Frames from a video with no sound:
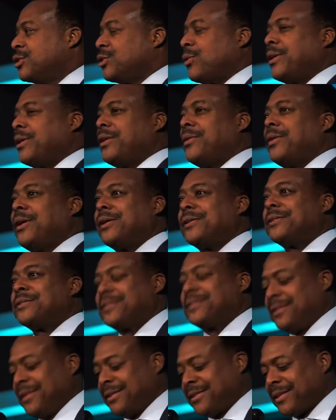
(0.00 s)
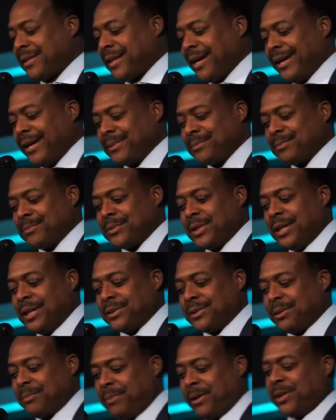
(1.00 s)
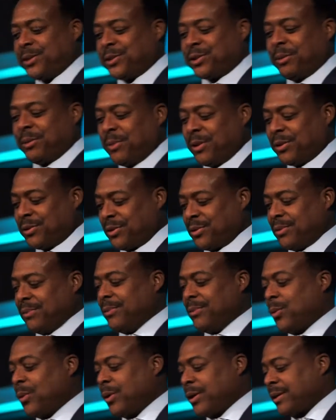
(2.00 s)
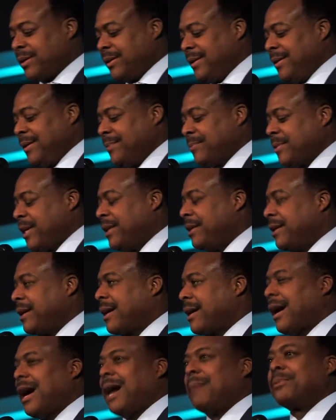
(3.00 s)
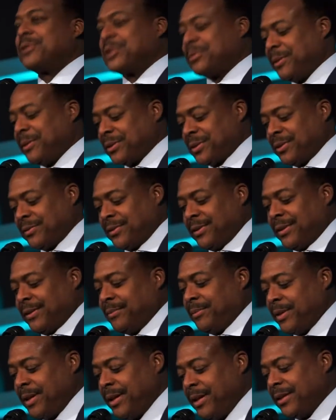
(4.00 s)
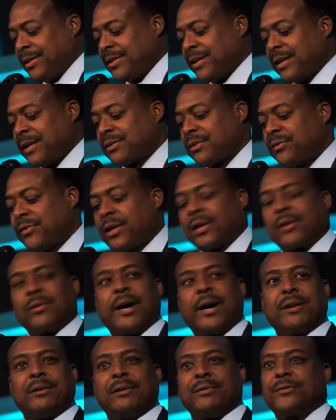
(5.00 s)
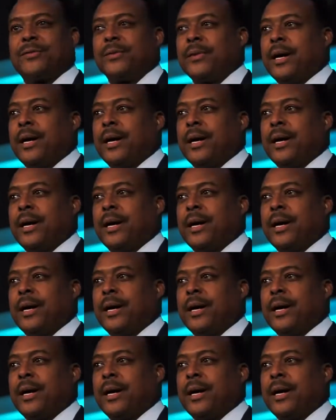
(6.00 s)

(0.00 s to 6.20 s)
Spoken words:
join you here tonight to pay tribute to the work and the accomplishments of Dr. Vinogradov.